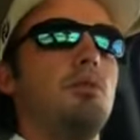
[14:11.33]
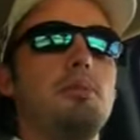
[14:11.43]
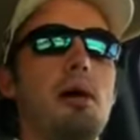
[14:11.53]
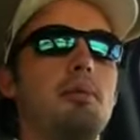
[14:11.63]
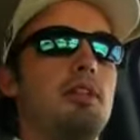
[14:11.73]

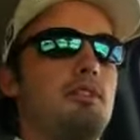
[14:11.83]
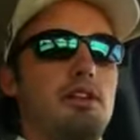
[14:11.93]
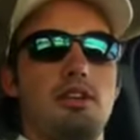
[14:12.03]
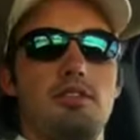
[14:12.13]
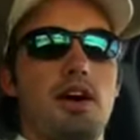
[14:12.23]
we might be living
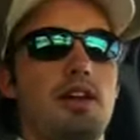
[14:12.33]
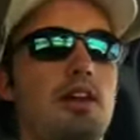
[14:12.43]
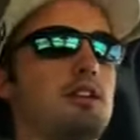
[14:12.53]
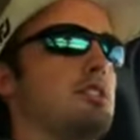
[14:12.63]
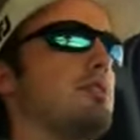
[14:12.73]
in a divided
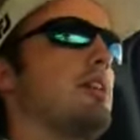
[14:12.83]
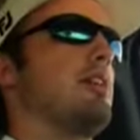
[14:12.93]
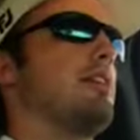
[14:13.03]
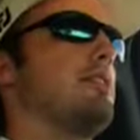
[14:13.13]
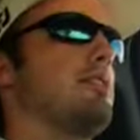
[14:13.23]
nation right
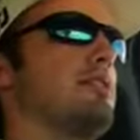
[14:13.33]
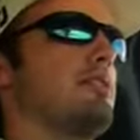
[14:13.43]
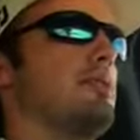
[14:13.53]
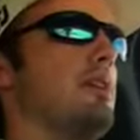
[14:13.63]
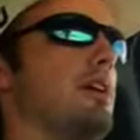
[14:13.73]
now. It's
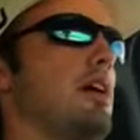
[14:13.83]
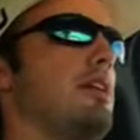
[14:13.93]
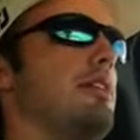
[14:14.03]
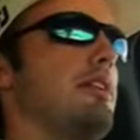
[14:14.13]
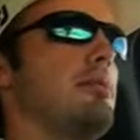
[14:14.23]
really
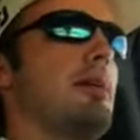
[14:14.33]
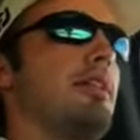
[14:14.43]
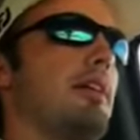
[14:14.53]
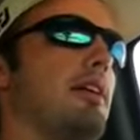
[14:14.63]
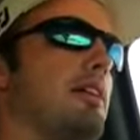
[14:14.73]
odd to think
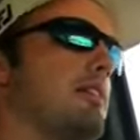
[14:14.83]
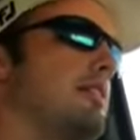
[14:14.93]
about that.